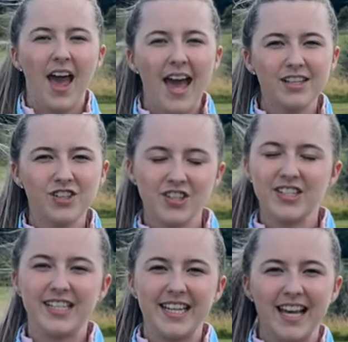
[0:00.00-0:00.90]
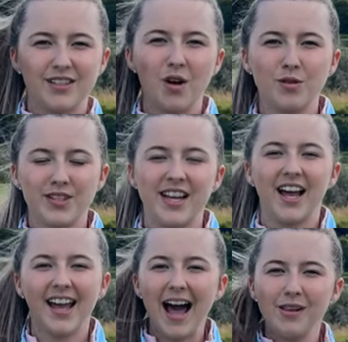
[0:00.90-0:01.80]
SGGT is hosting a
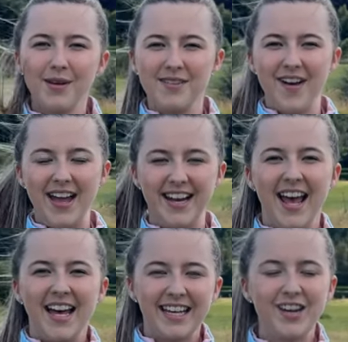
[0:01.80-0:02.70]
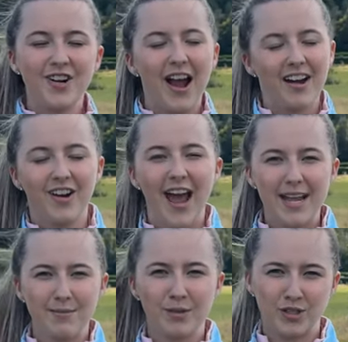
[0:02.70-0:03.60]
Callaway event here at our
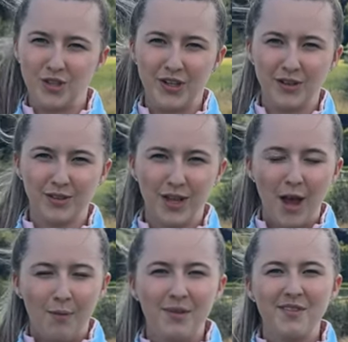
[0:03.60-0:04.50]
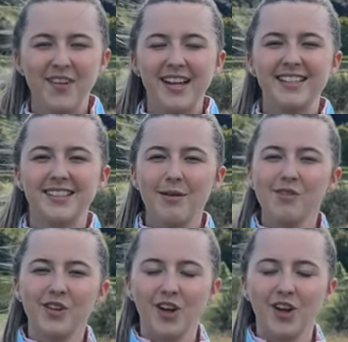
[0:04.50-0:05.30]
Edinburgh studios. We've invited some of our